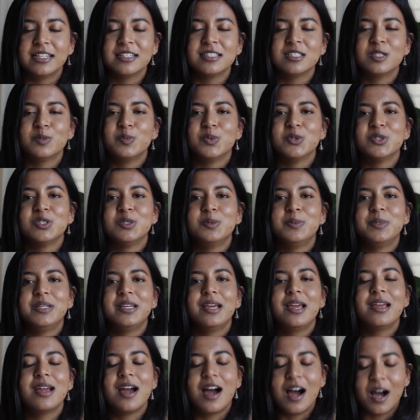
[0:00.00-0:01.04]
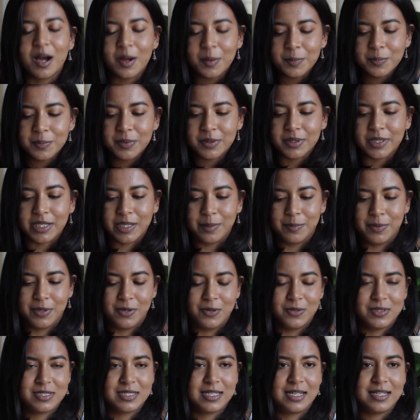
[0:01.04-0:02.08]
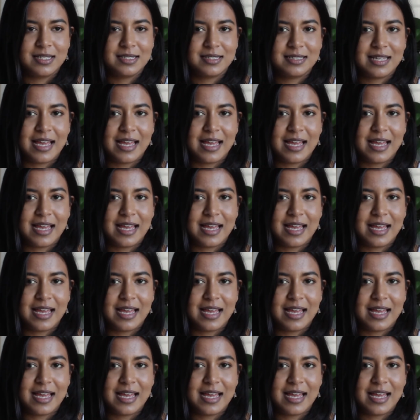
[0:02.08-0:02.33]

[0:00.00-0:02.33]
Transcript: is supposed to be a humbling process.